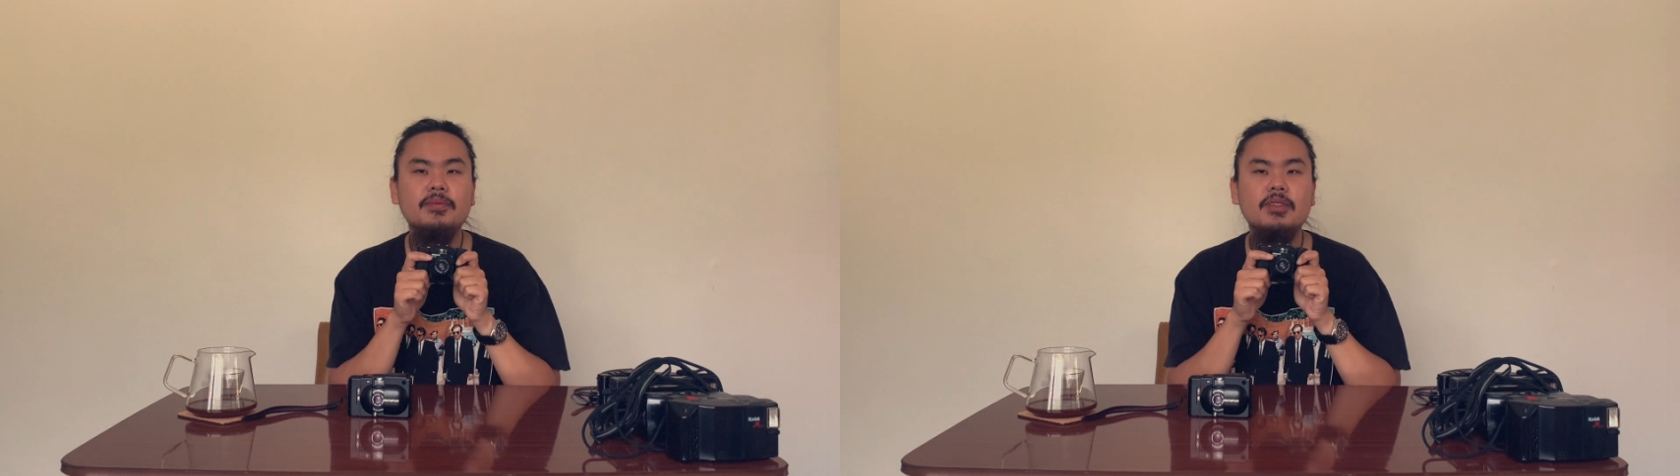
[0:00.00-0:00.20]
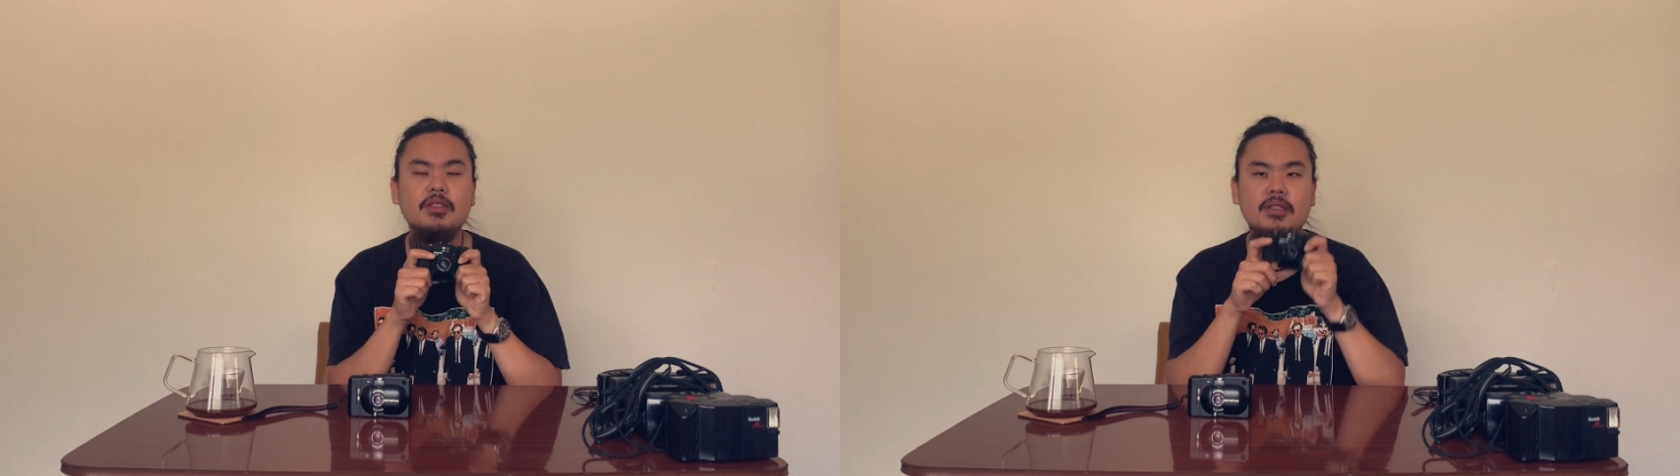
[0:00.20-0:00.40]

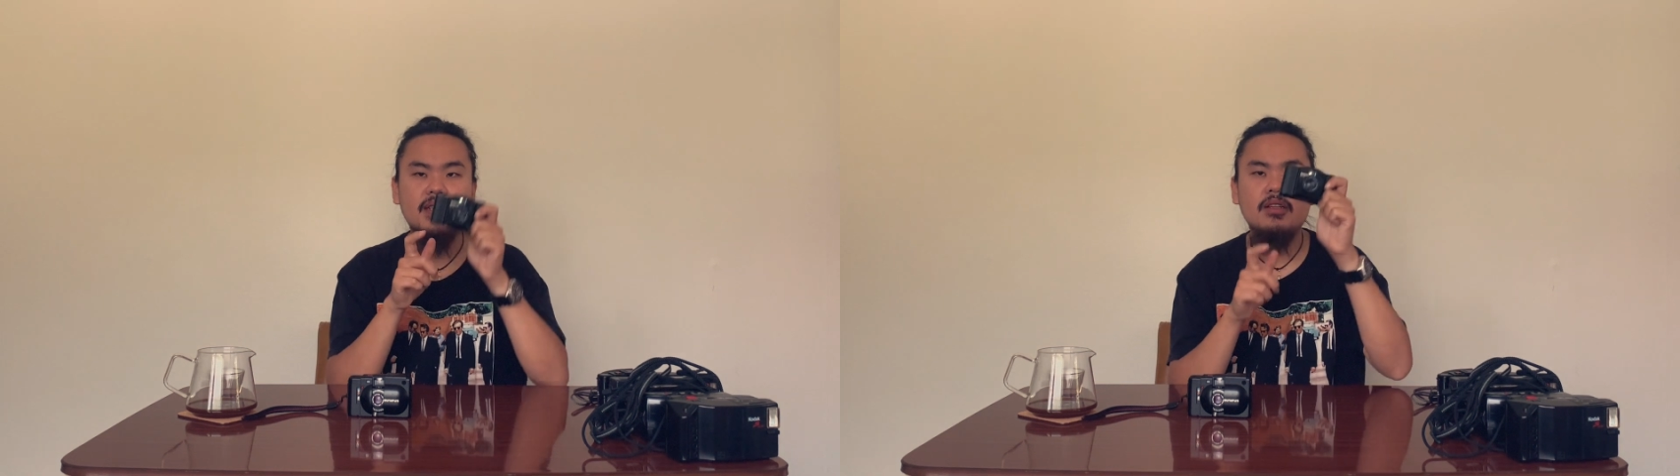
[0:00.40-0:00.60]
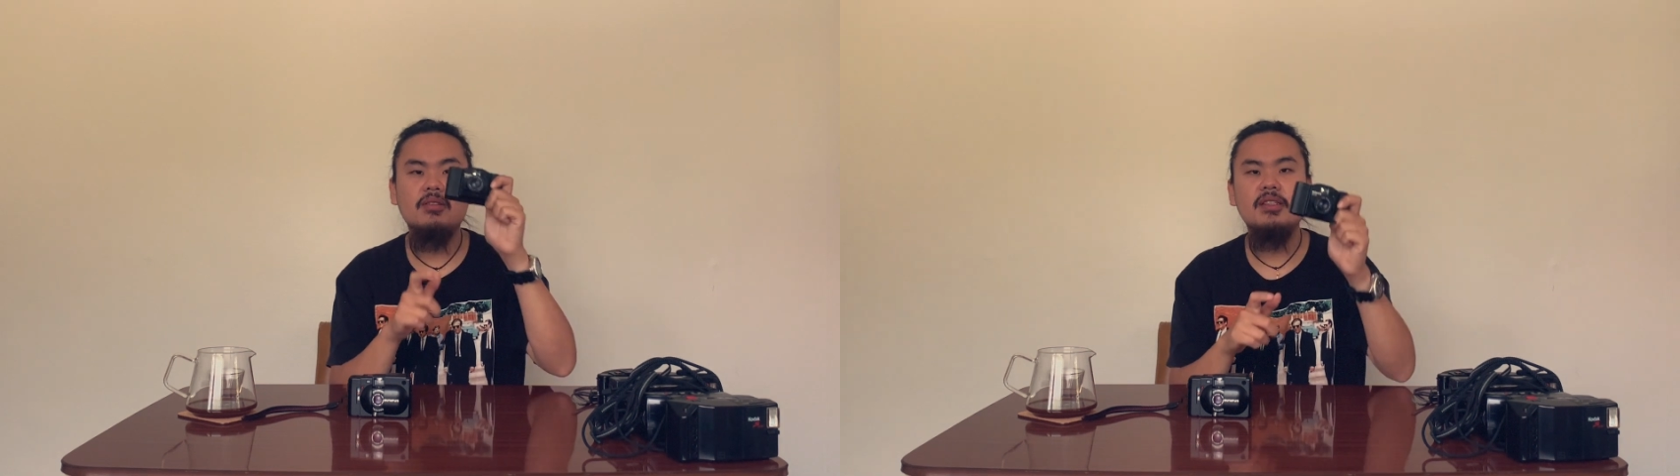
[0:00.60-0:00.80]
So that's
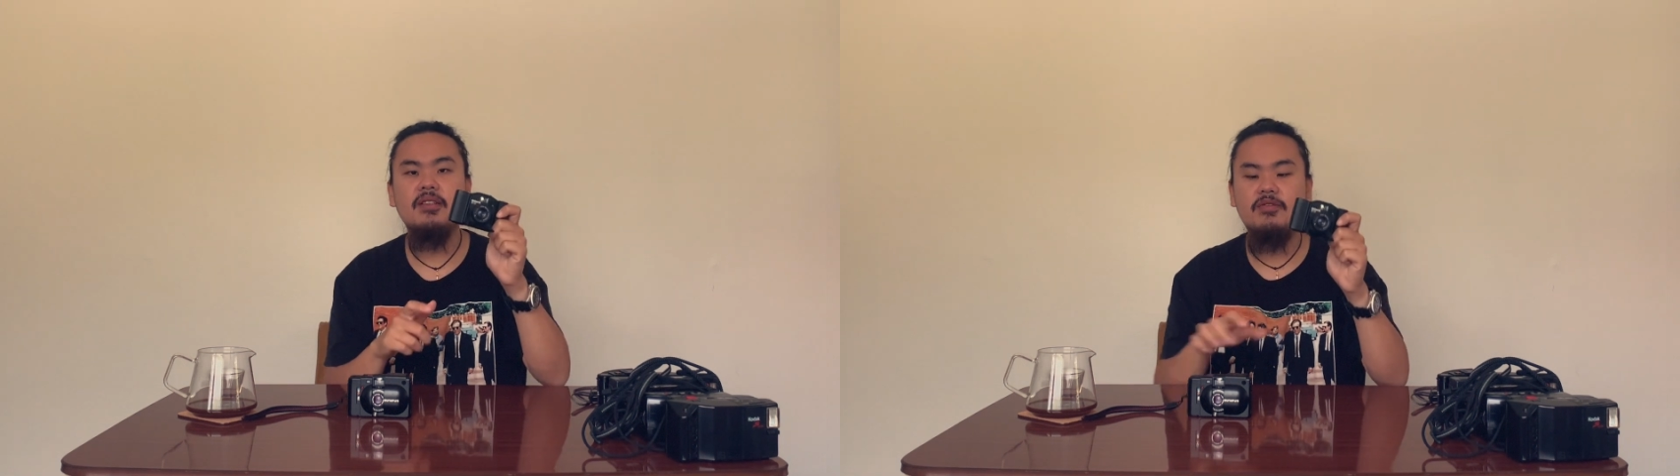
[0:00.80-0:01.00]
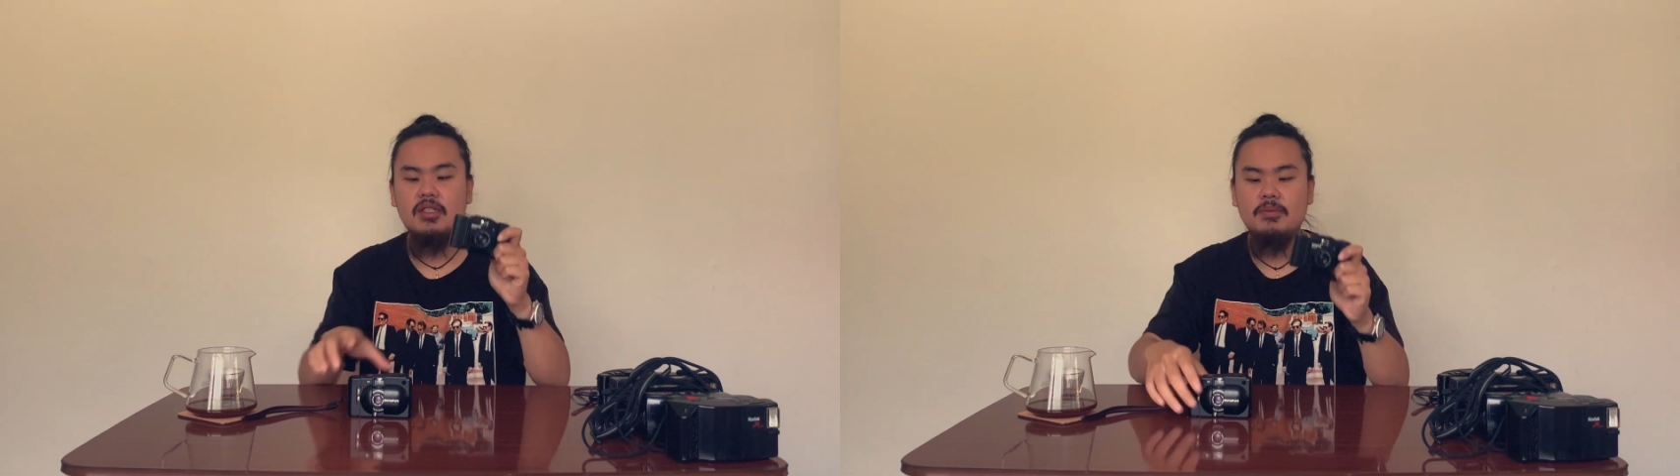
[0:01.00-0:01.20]
the only
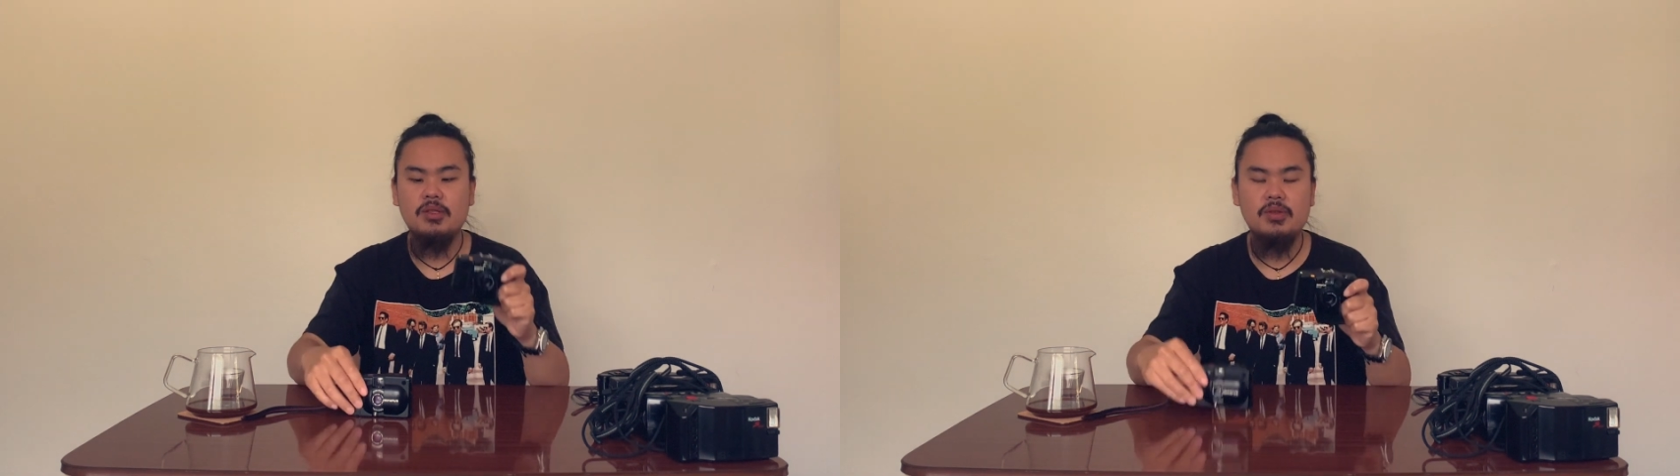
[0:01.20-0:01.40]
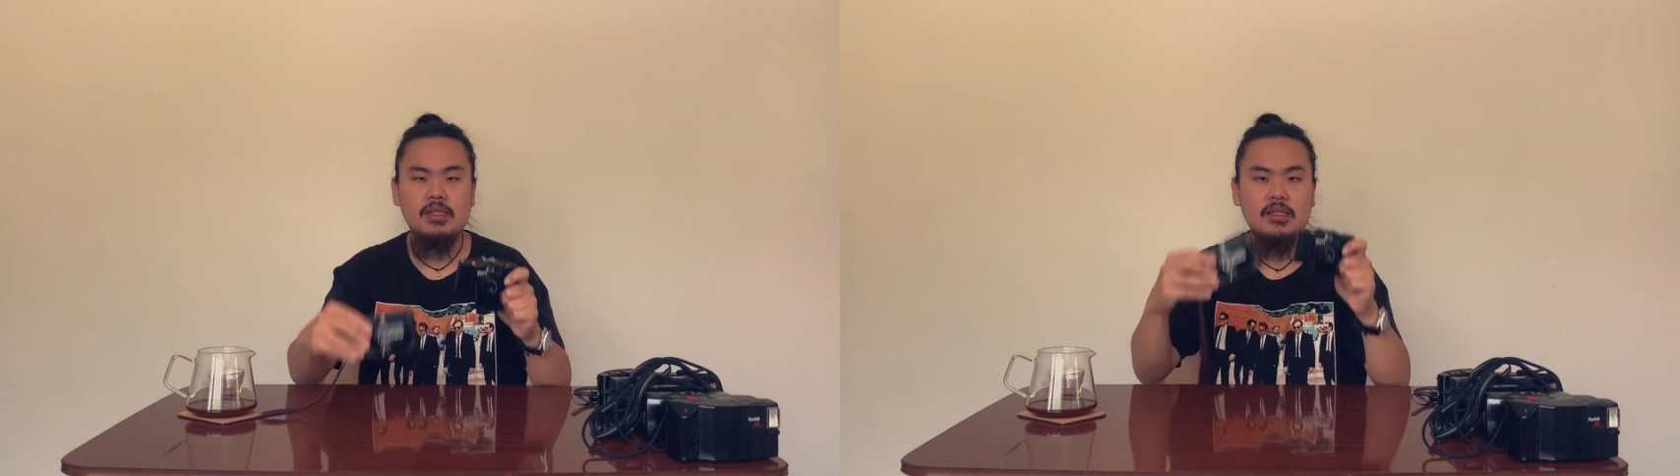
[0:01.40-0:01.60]
difference
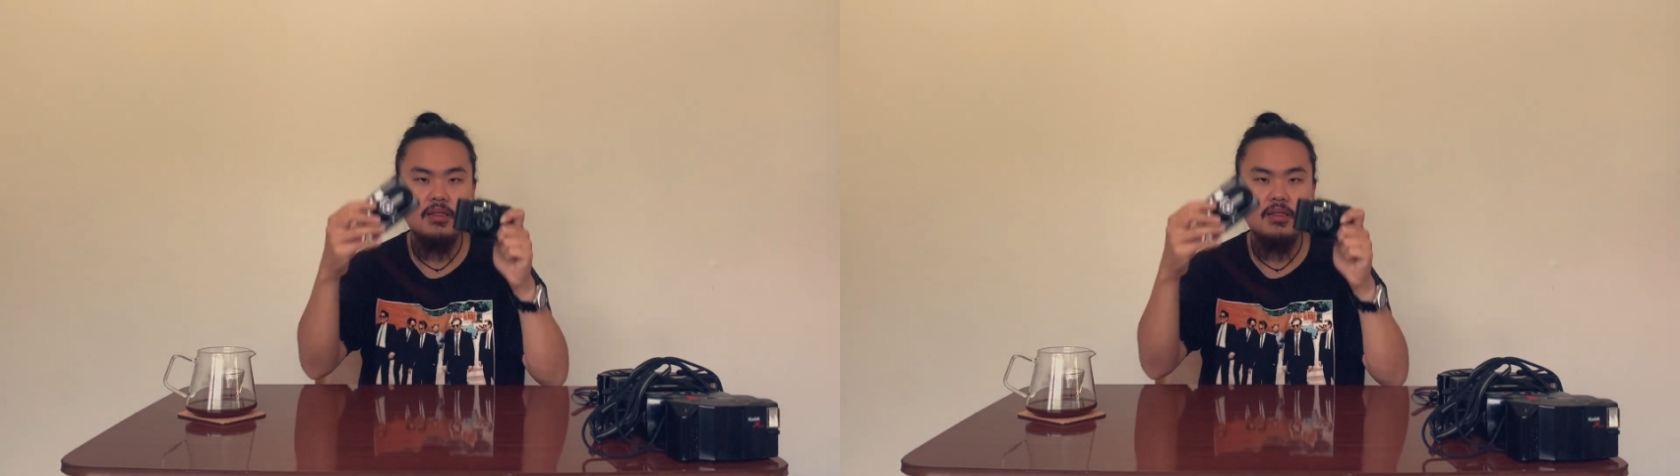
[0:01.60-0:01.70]
between